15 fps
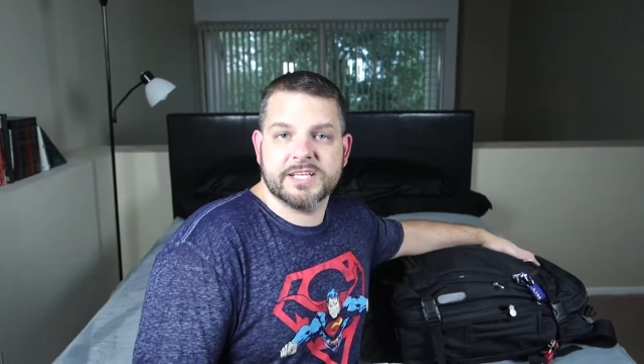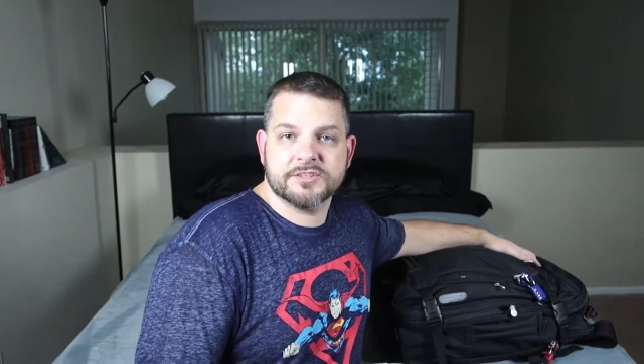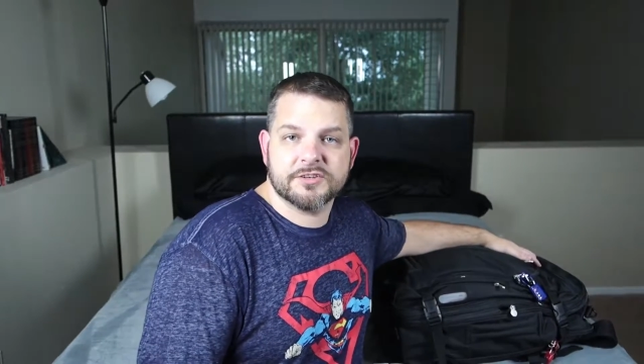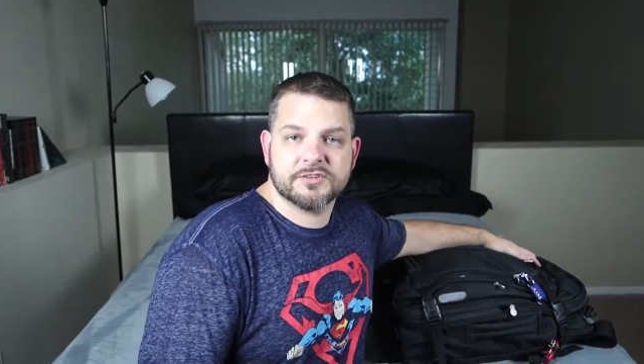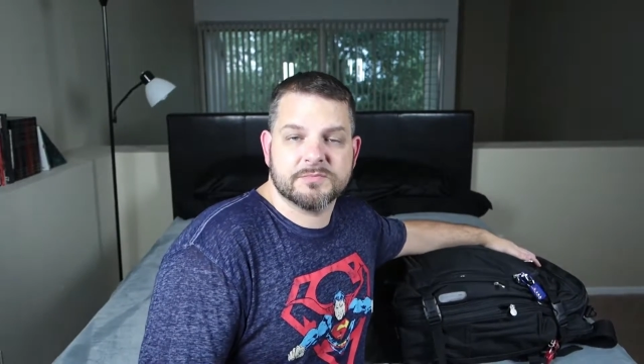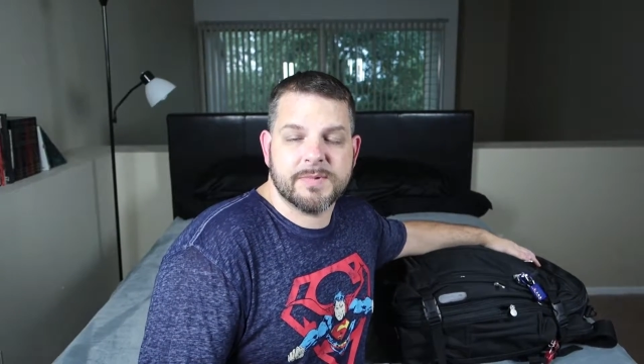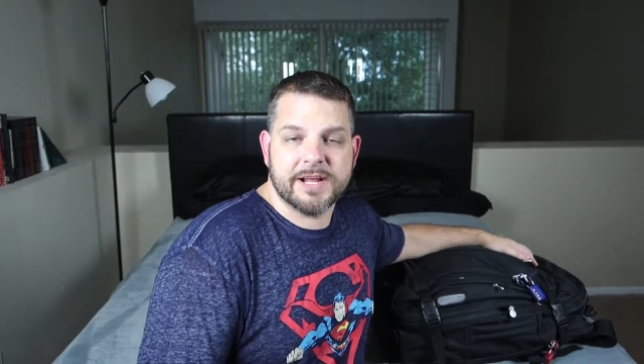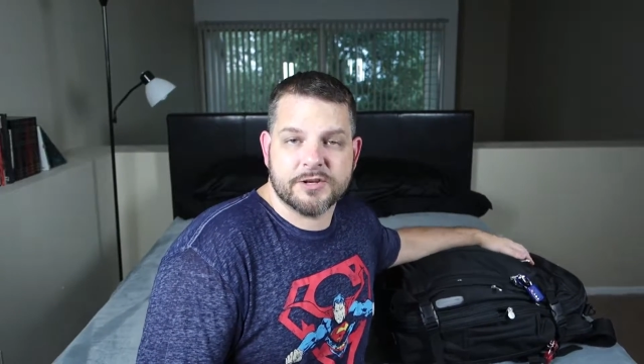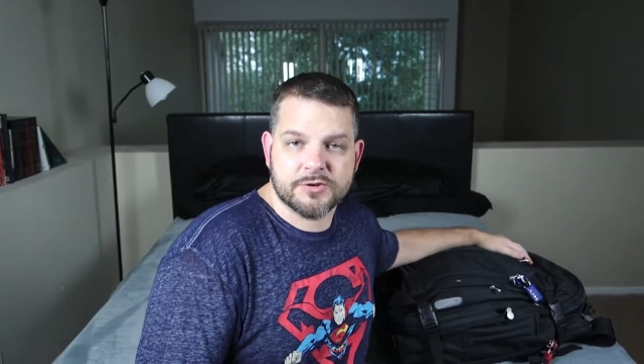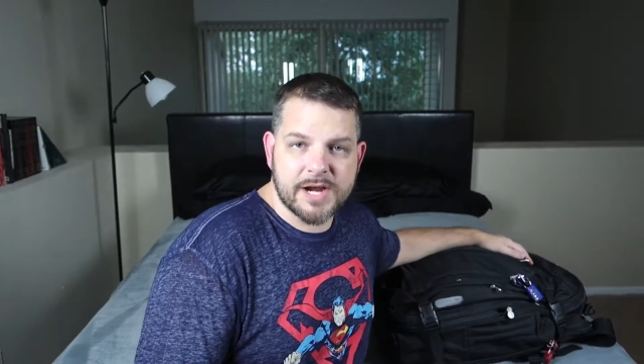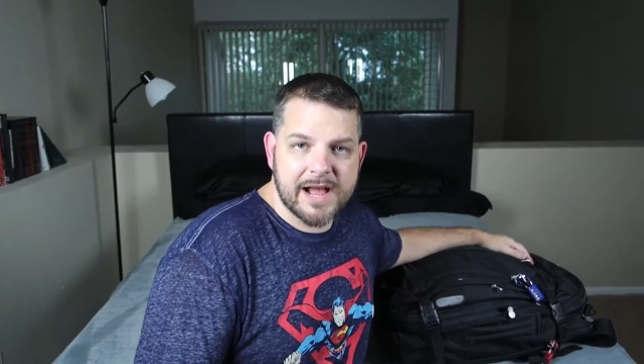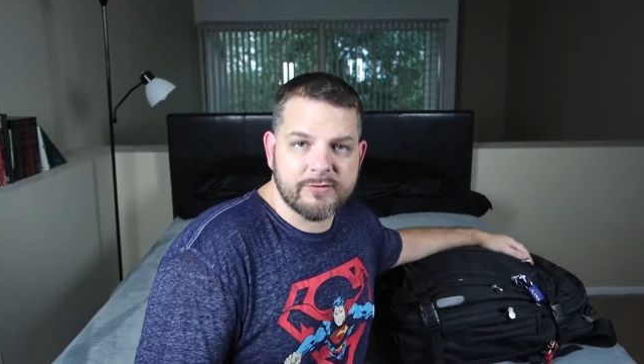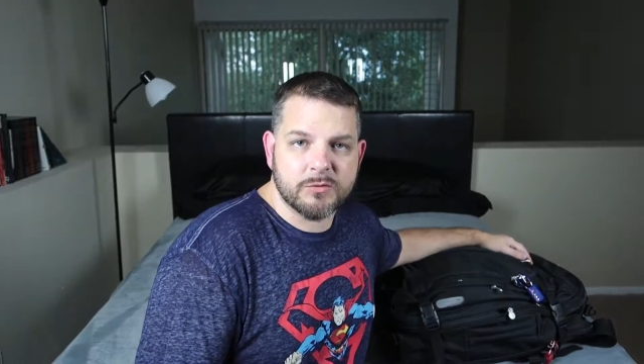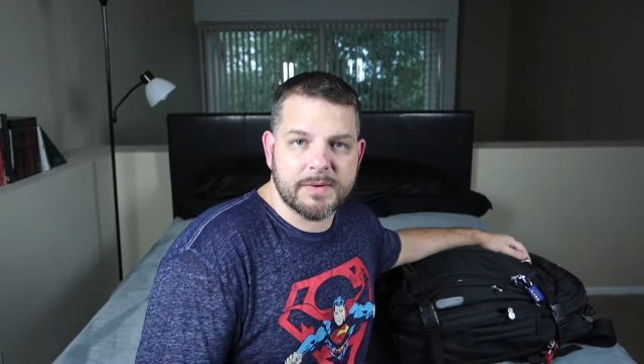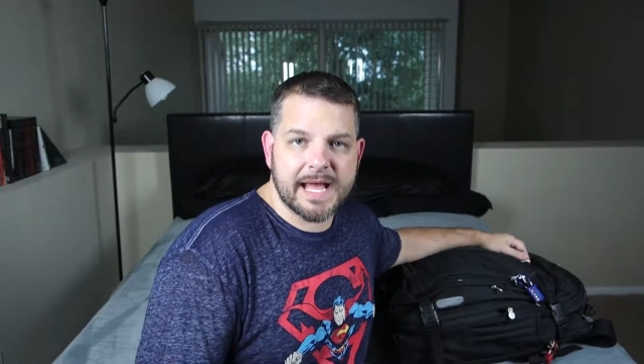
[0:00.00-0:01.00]
just my
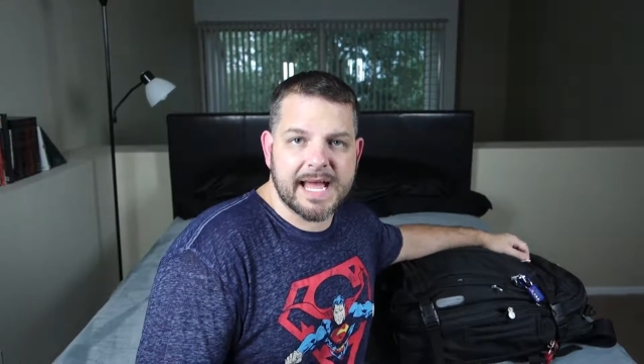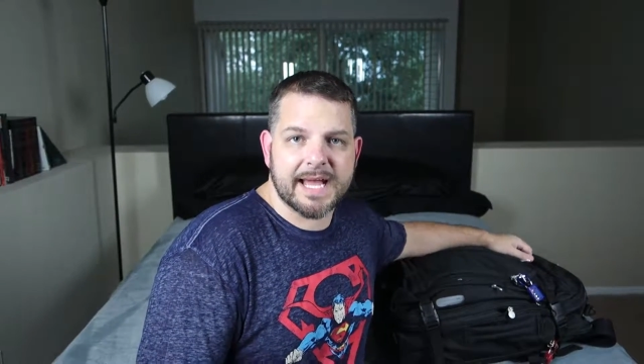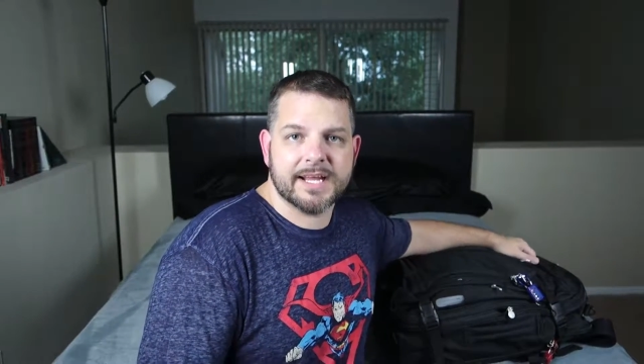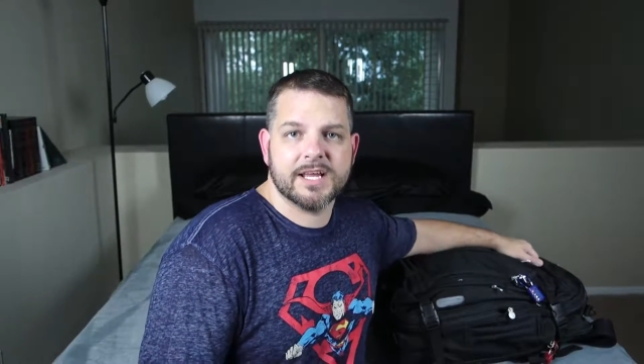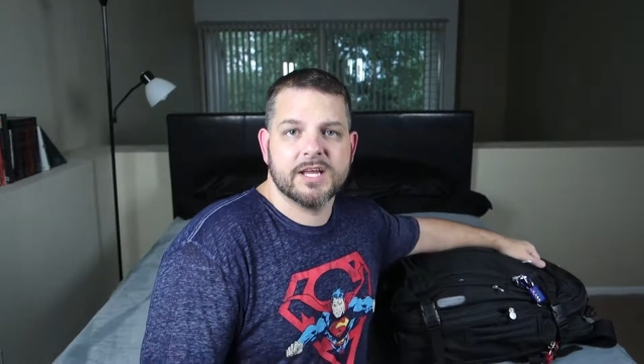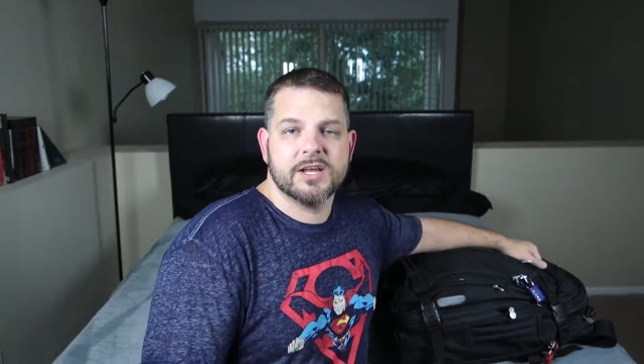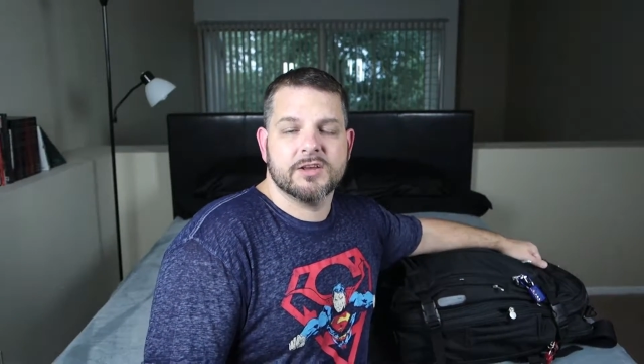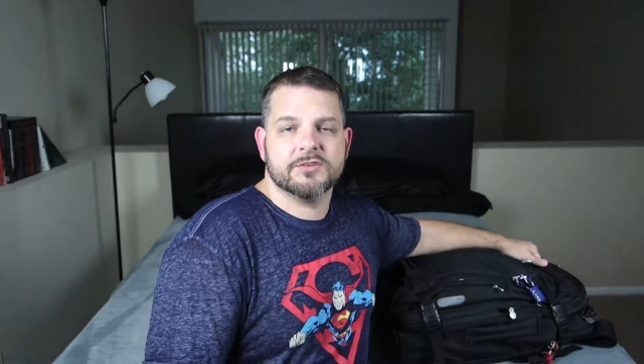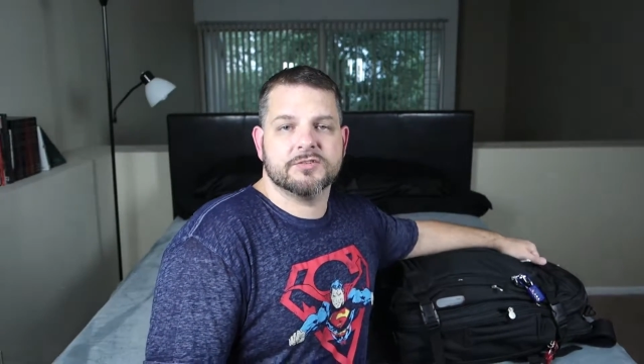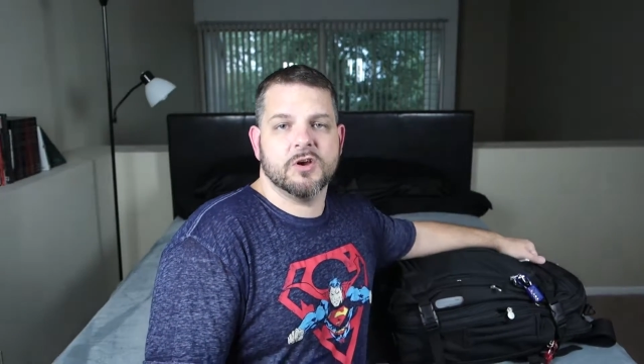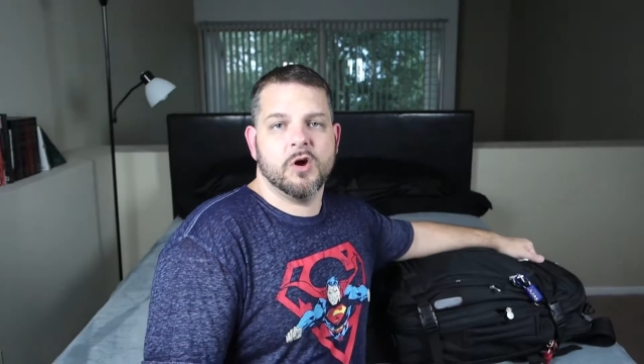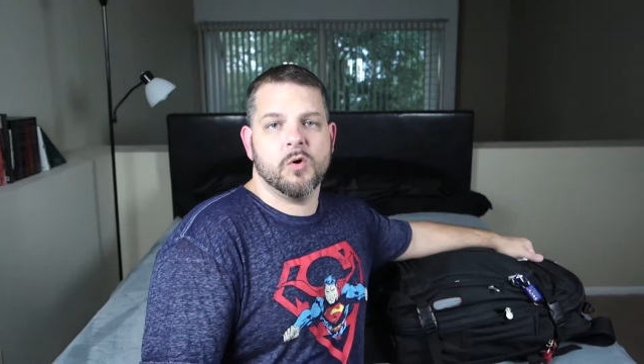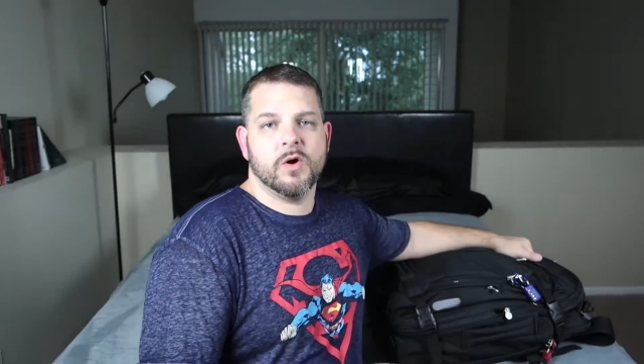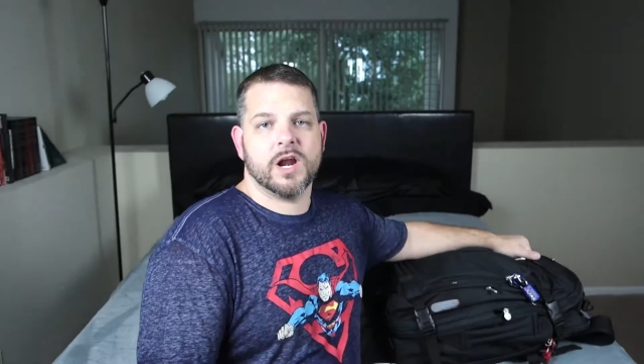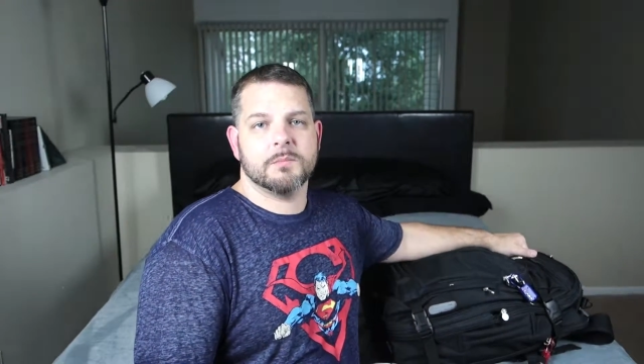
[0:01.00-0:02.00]
travel bag,
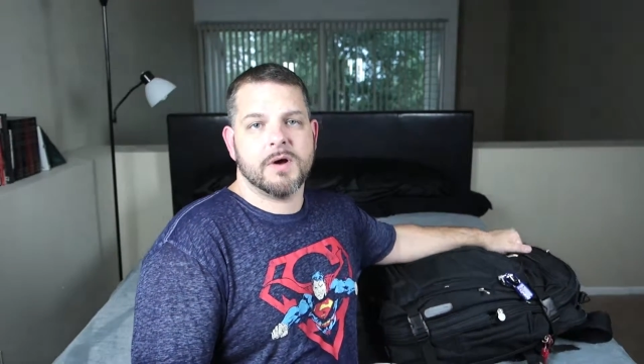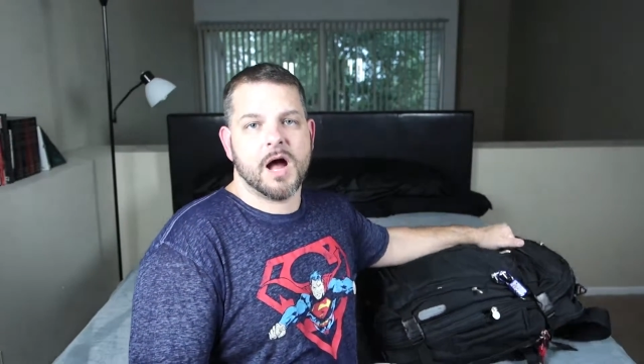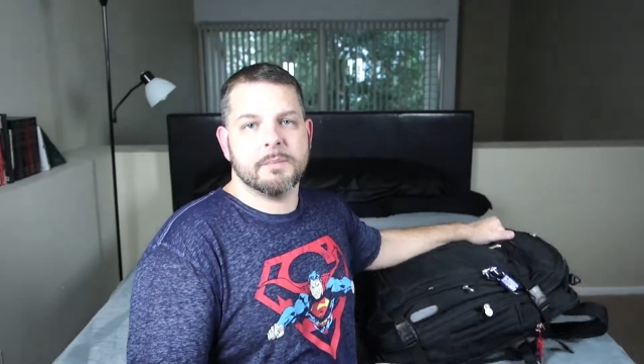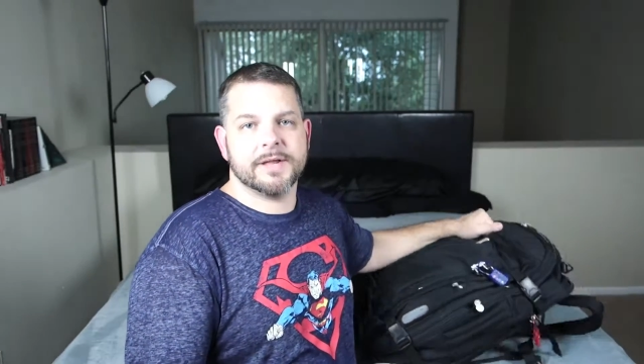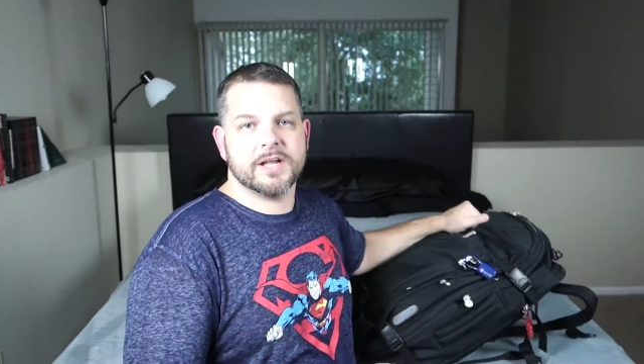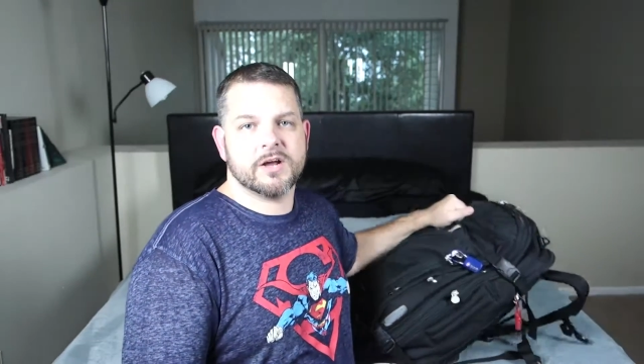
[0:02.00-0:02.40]
so when I'm hopping